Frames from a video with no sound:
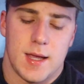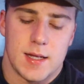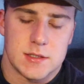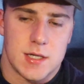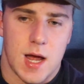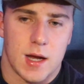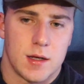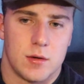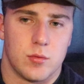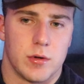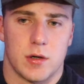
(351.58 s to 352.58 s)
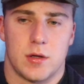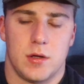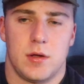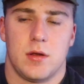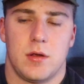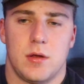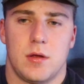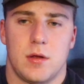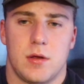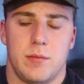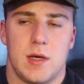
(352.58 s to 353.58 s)
It's not going to work
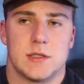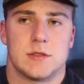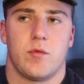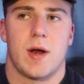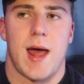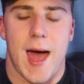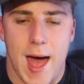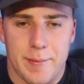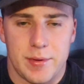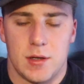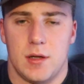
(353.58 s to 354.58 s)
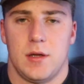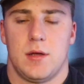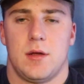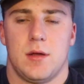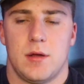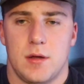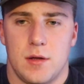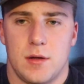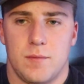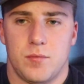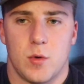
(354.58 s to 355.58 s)
because of what happened.
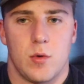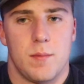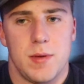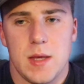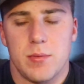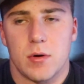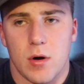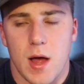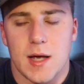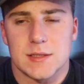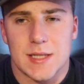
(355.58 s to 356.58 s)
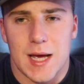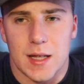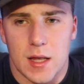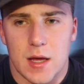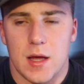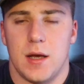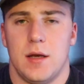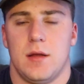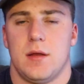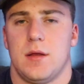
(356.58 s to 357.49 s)
When people cross that line,